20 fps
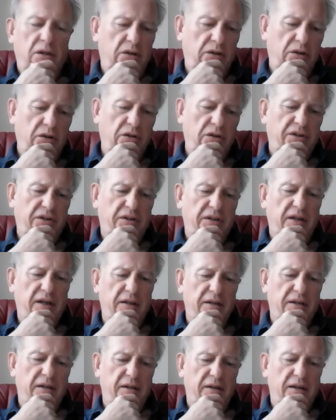God
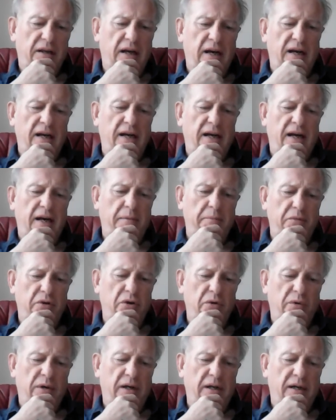said, I am
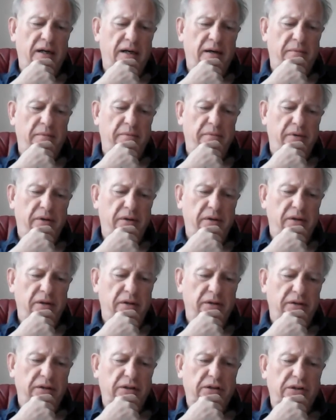who I am.
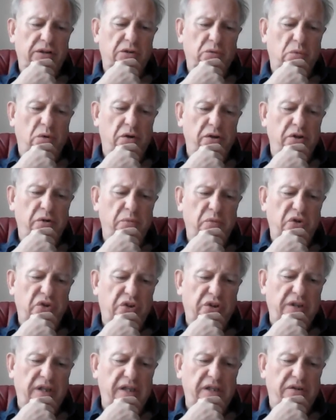This is what you must
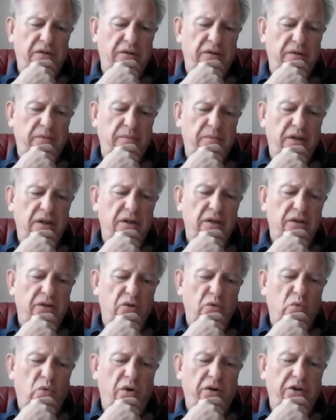say to them.
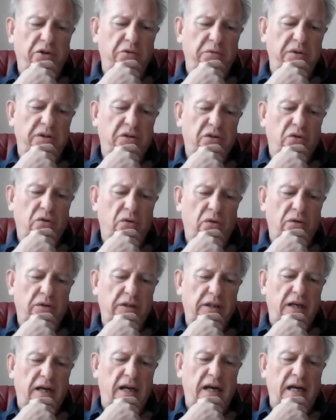The one who is
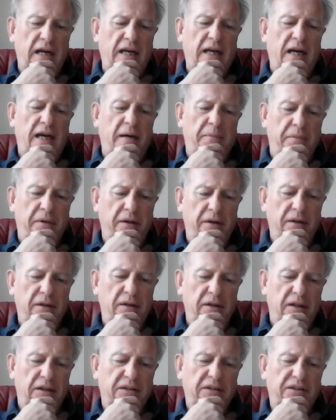called I am
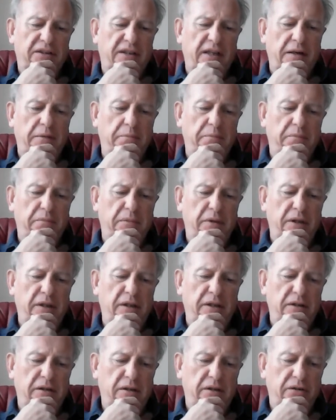has sent
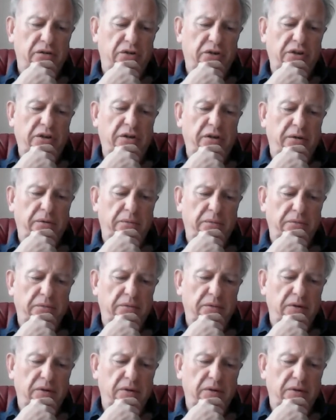me to you.